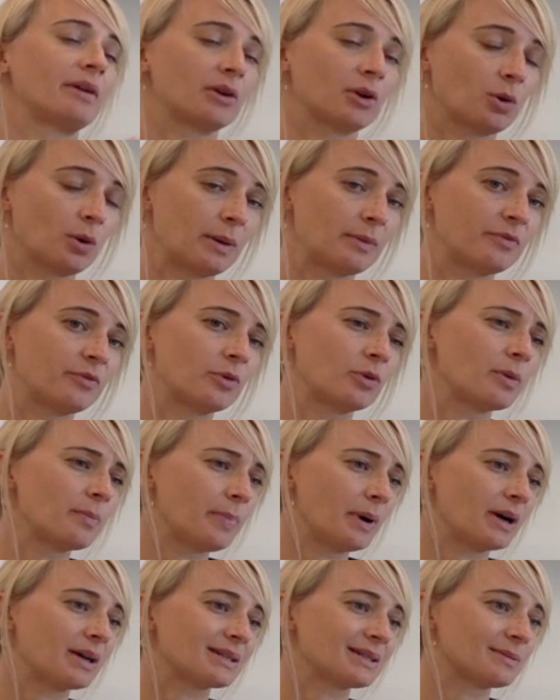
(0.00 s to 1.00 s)
They're equipped for it,
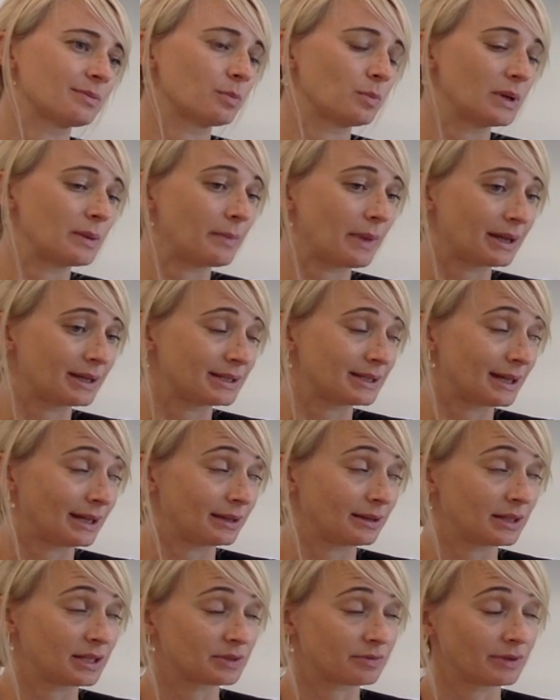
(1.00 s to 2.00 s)
but we
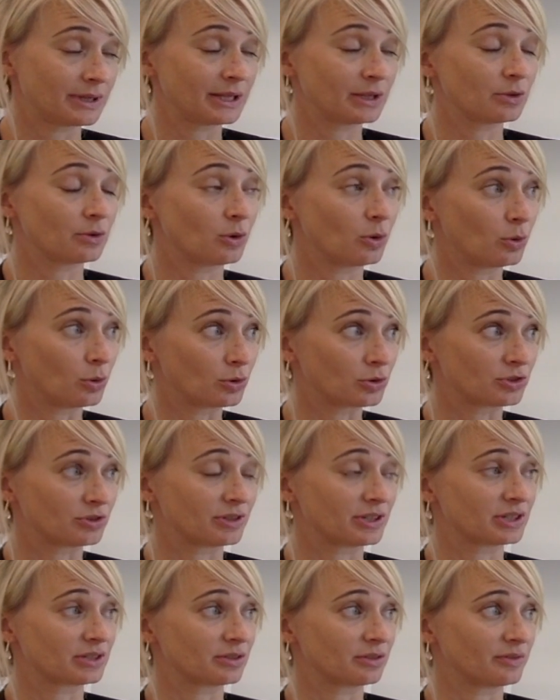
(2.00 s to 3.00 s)
maintain these really core
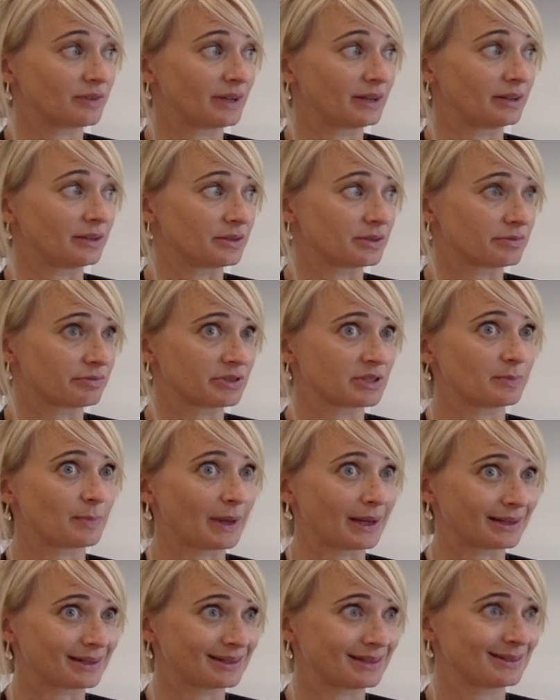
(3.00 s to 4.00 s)
traditional values:
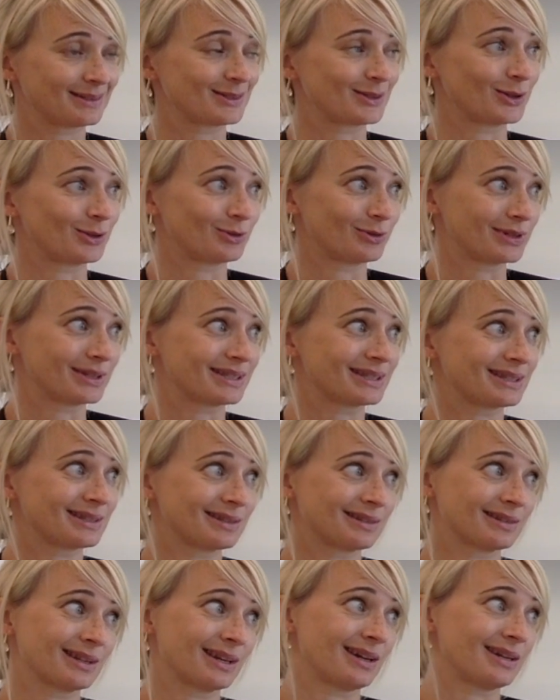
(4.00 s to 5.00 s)
respect, tolerance,
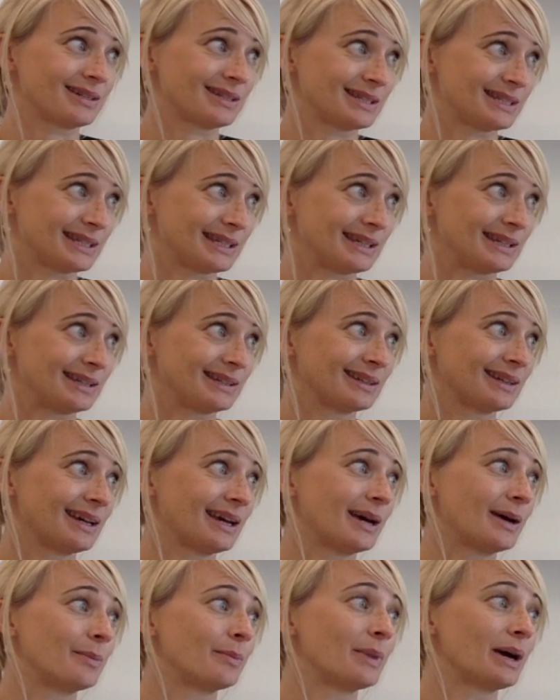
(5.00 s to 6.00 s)
courtesy,
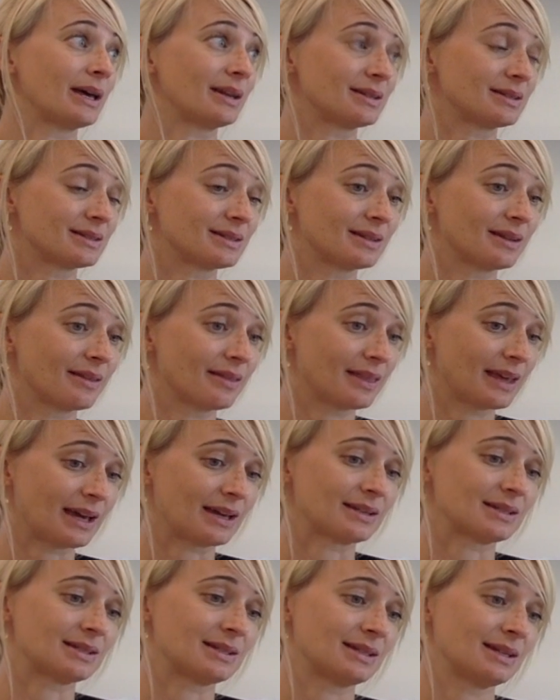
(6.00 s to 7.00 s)
and
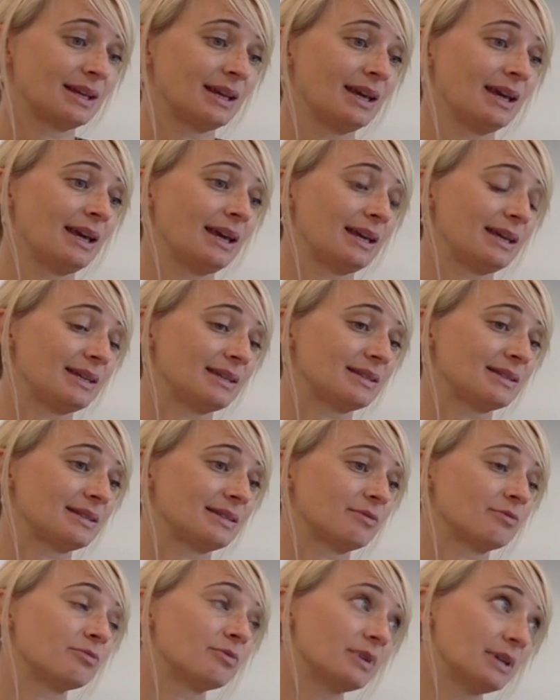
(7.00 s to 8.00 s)
that is
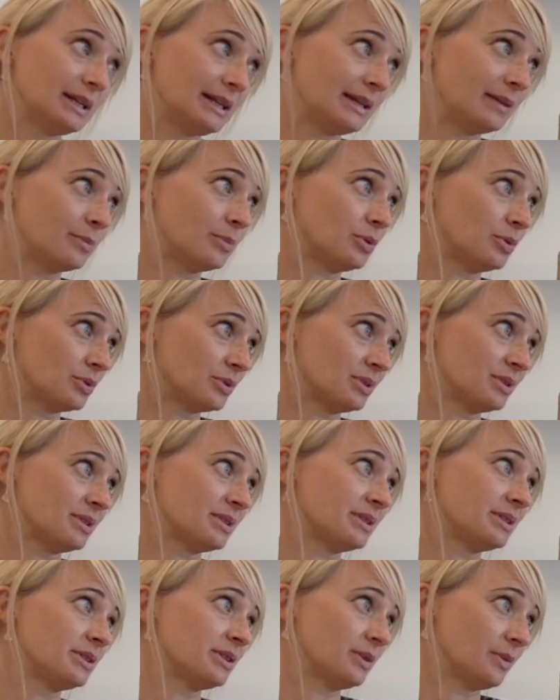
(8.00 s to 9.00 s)
really
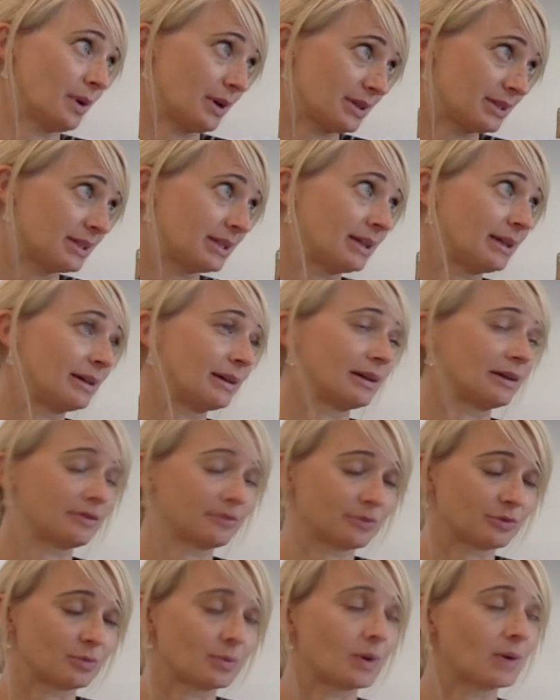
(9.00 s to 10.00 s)
important to us here at
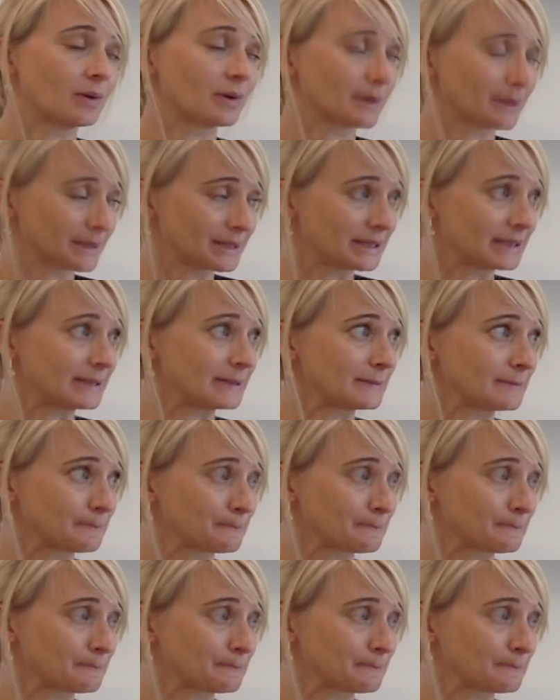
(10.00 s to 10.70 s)
Foremarke, indeed.